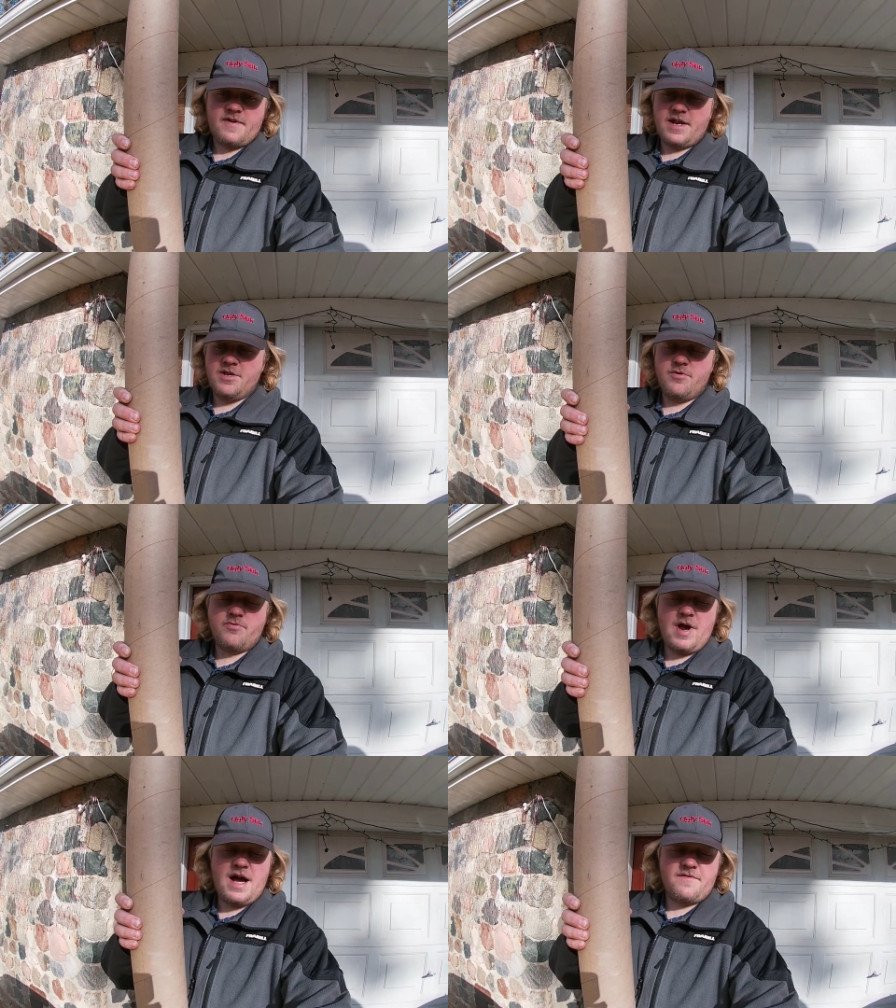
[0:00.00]
Got a new
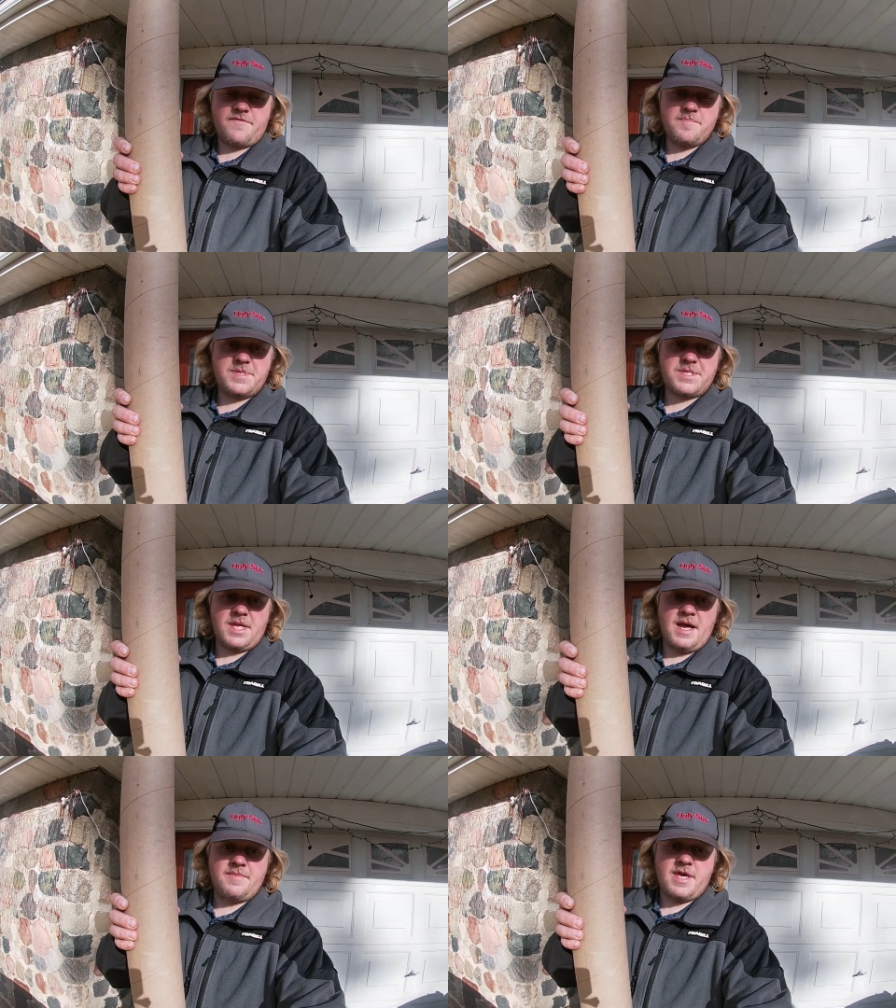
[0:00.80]
rod from
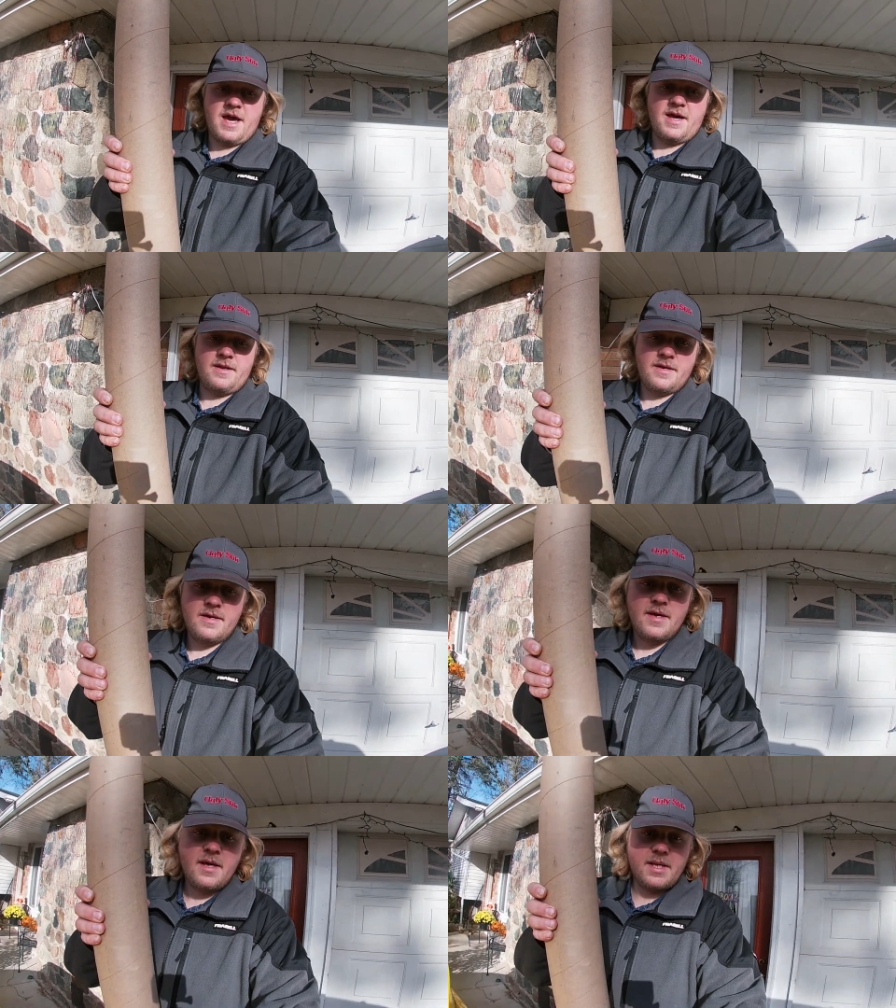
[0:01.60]
Slimecat.
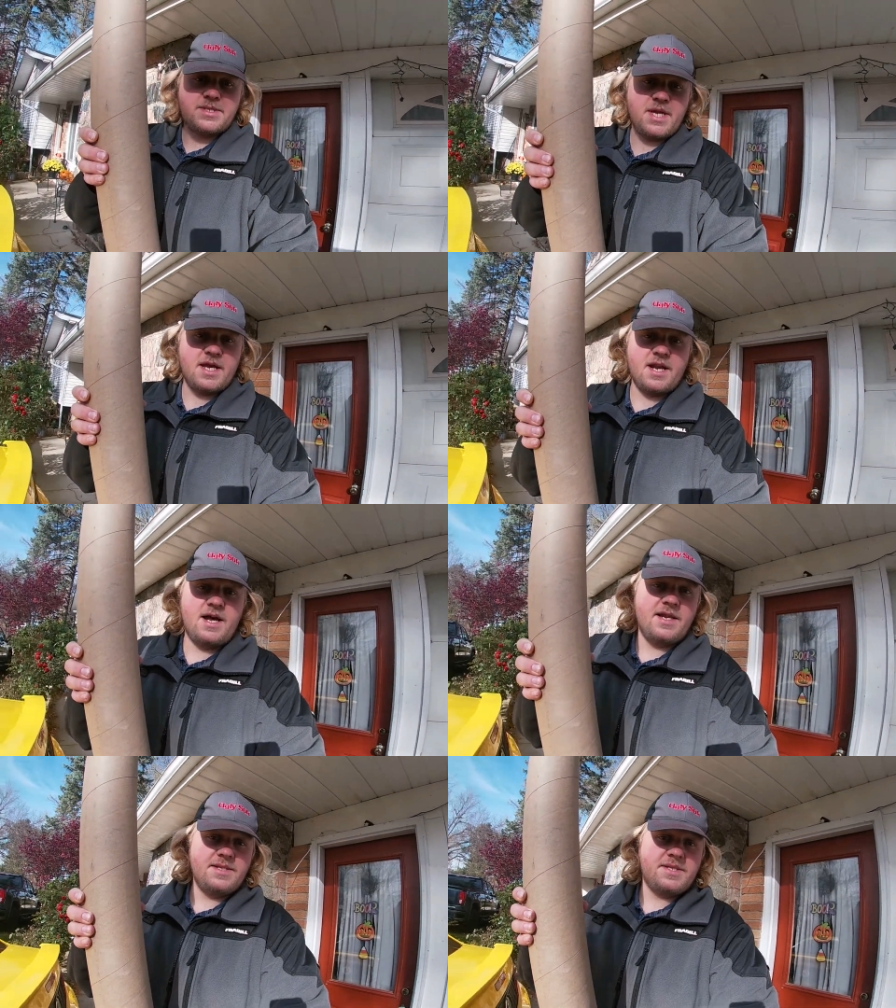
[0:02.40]
Let's take it
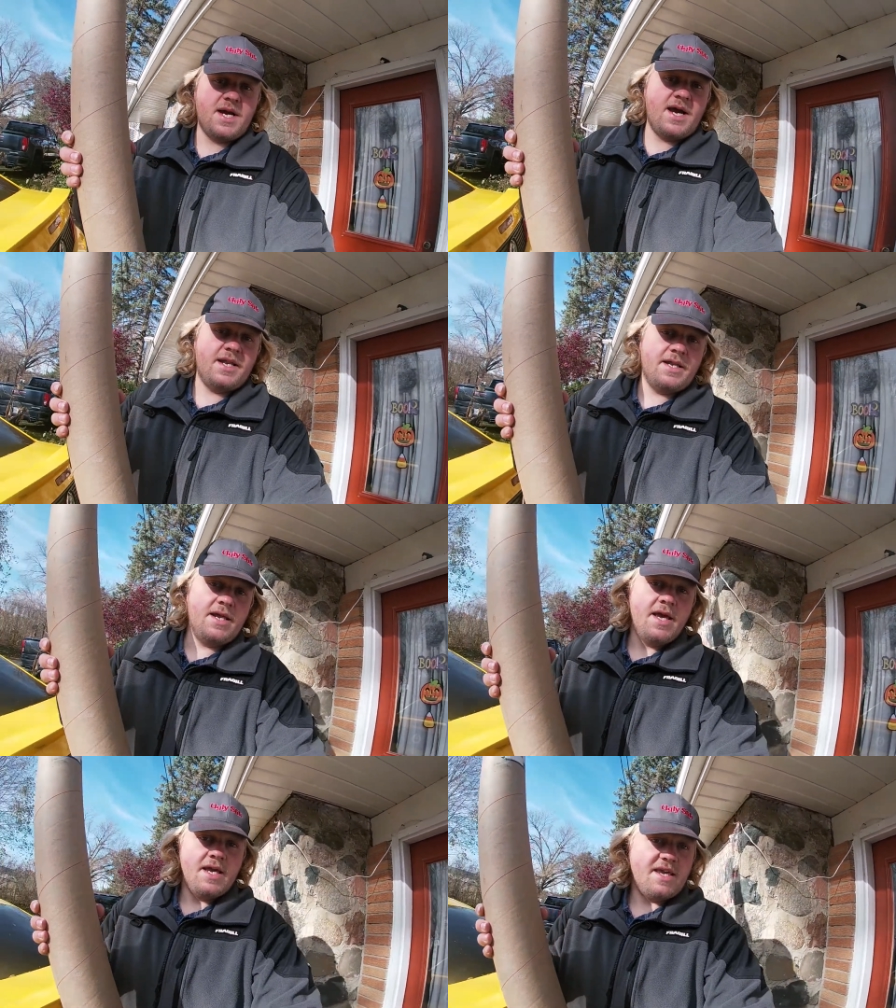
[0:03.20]
on inside
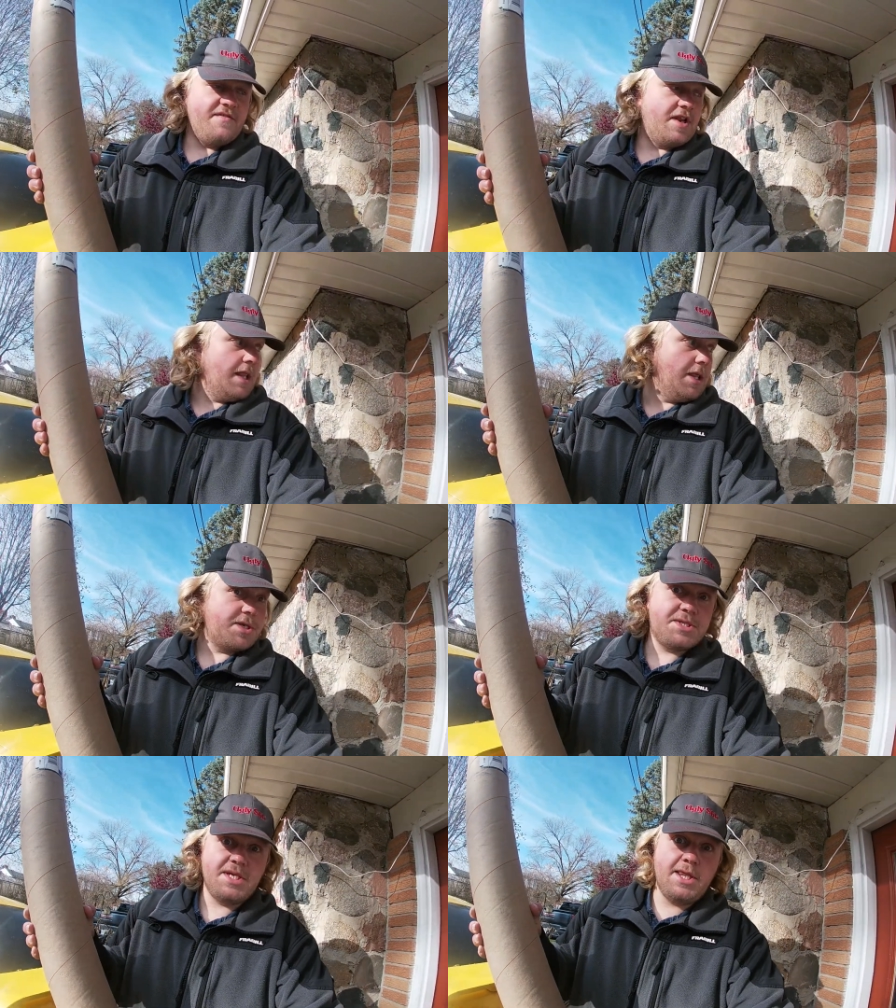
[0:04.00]
and give it a
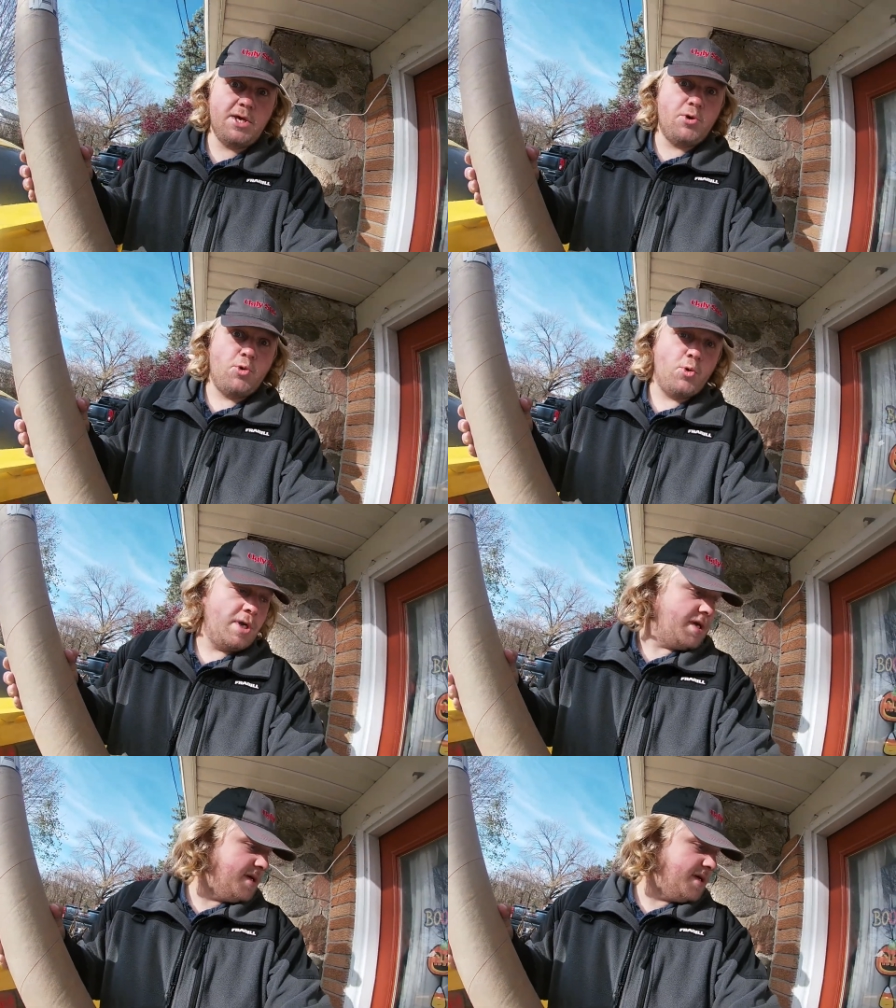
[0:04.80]
look-see-loo.